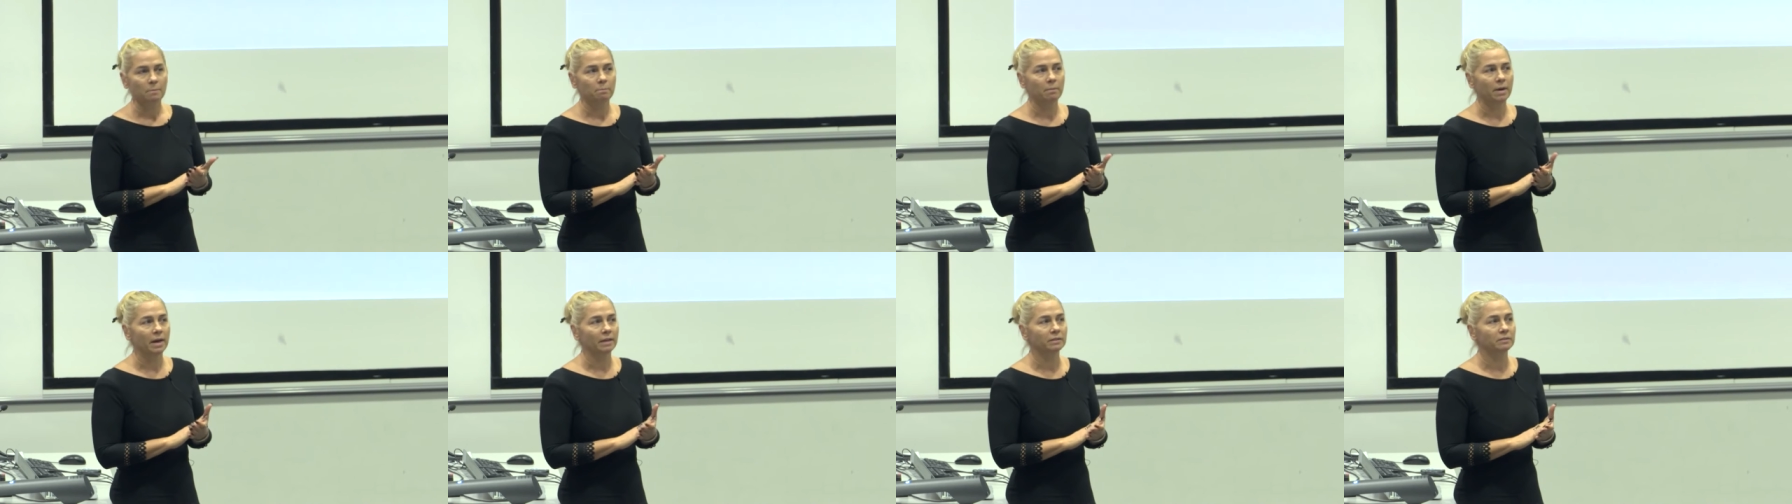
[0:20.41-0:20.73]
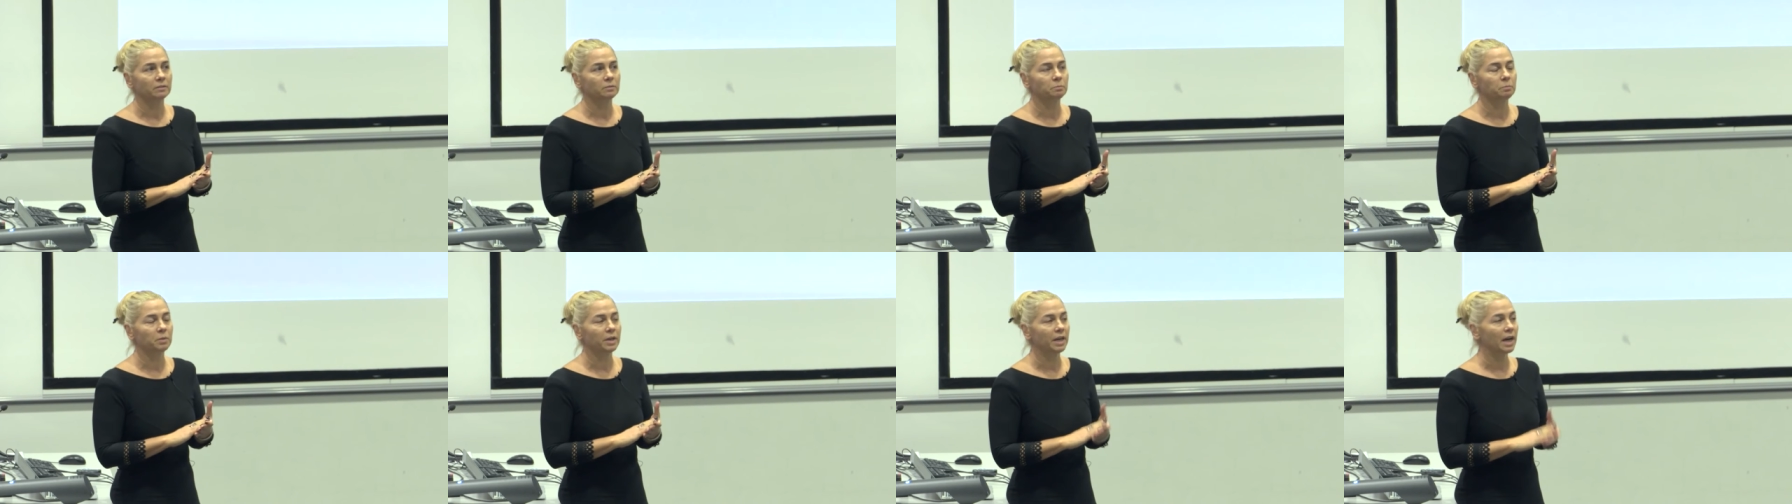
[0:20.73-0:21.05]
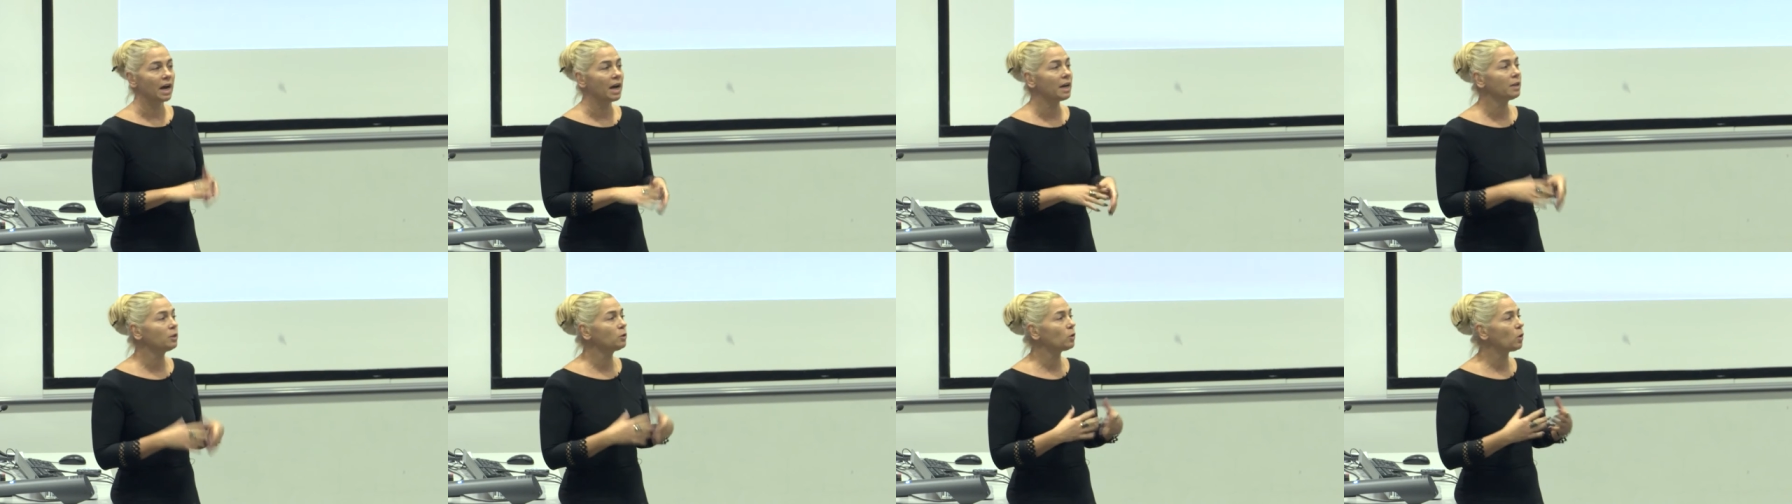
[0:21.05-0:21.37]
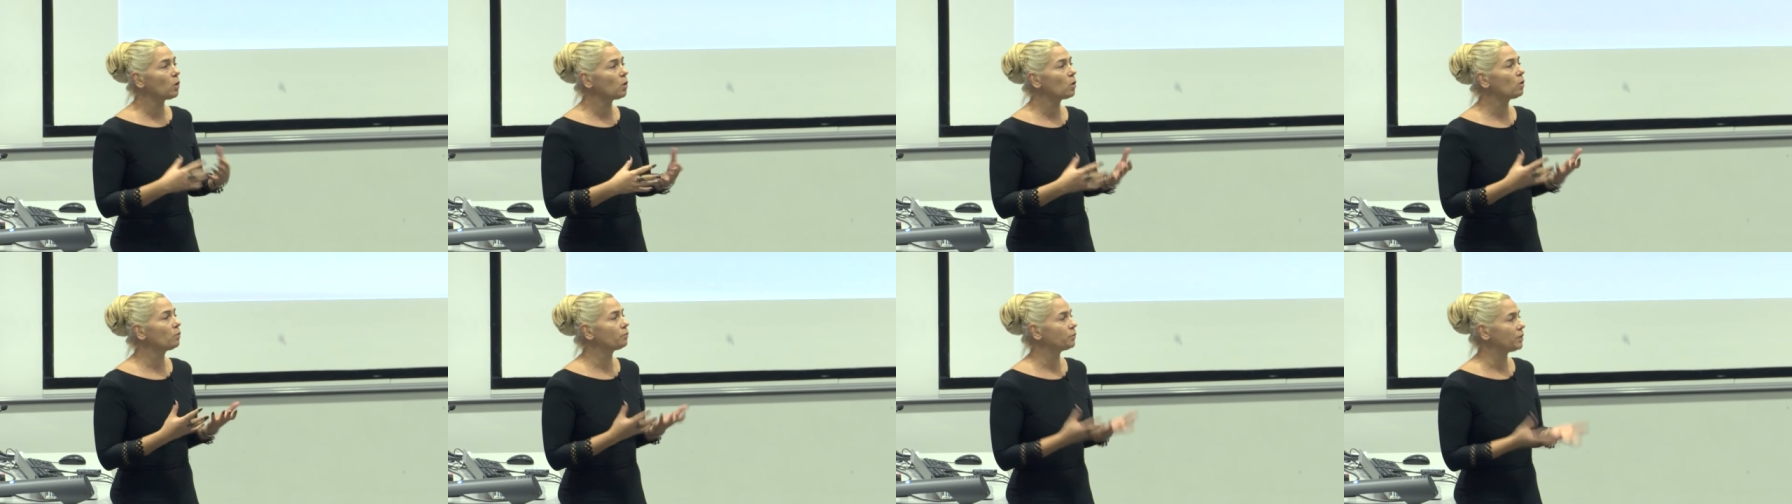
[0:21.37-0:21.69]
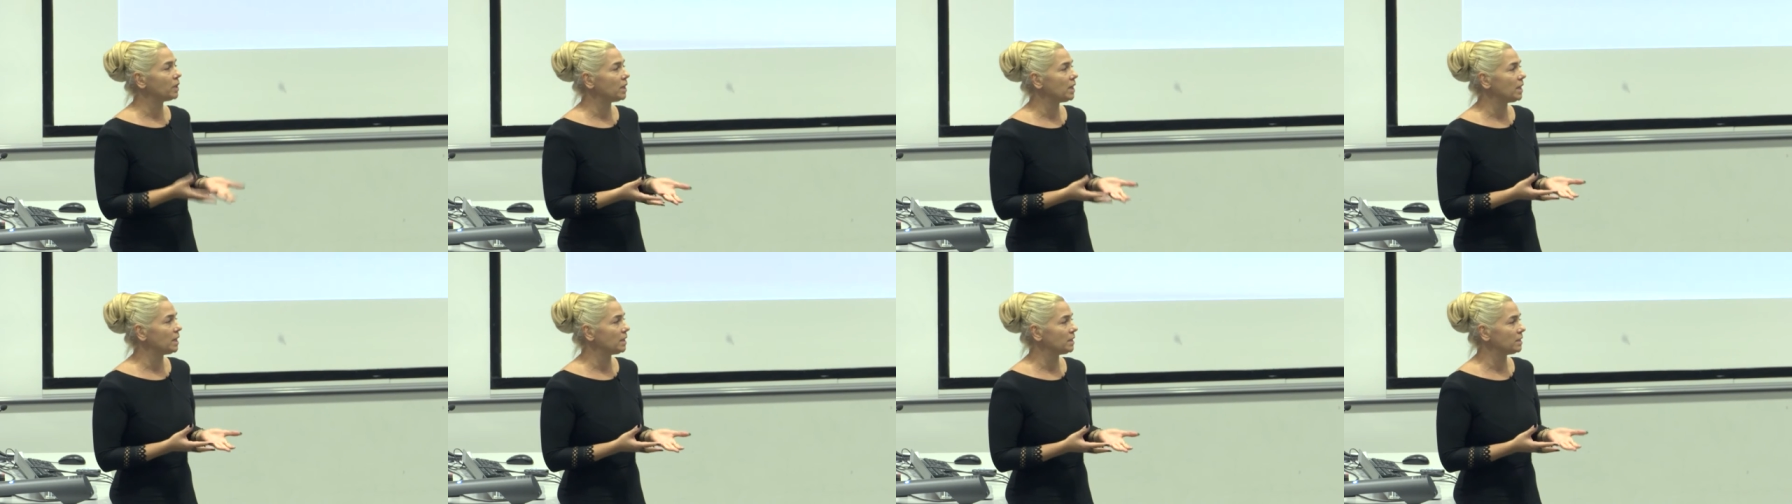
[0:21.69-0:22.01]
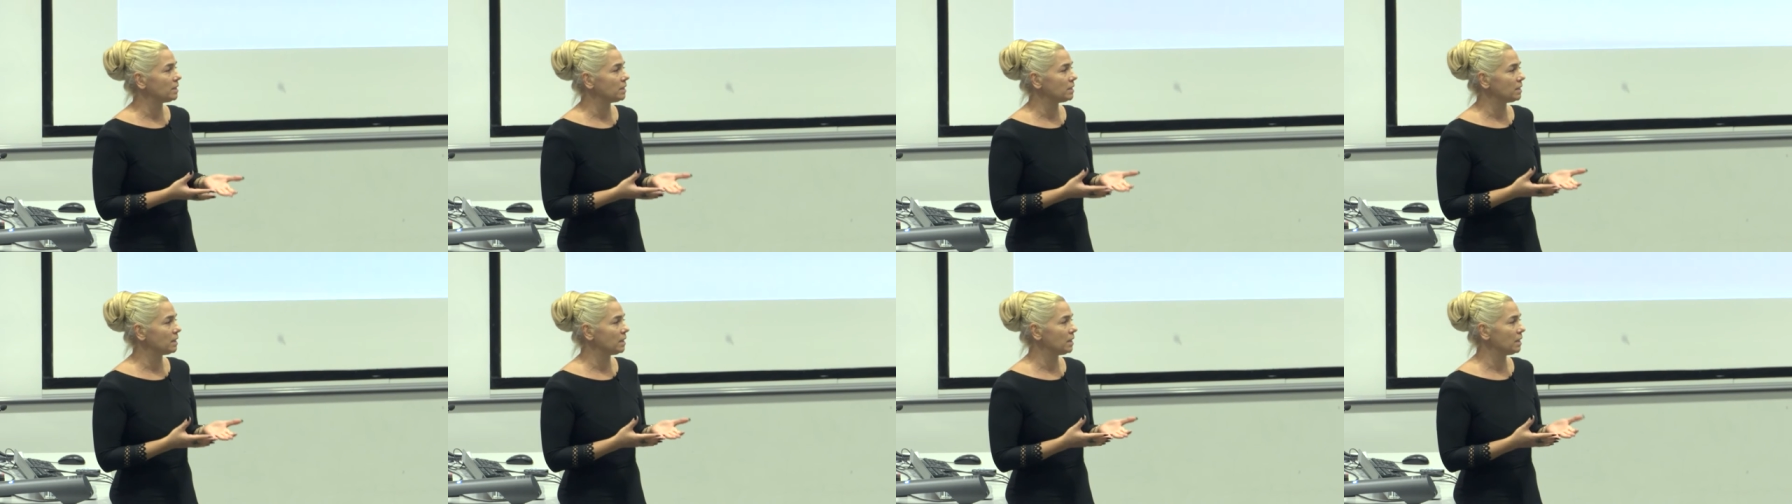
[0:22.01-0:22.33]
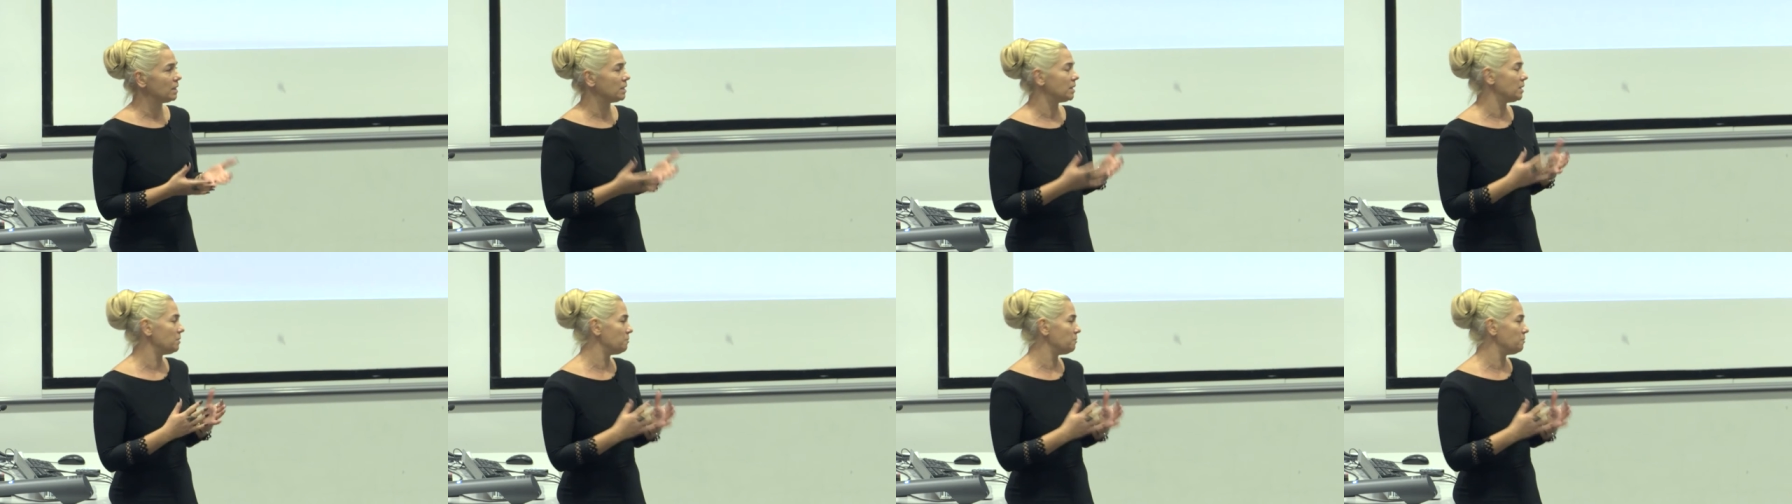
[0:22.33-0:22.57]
But behind all of these is,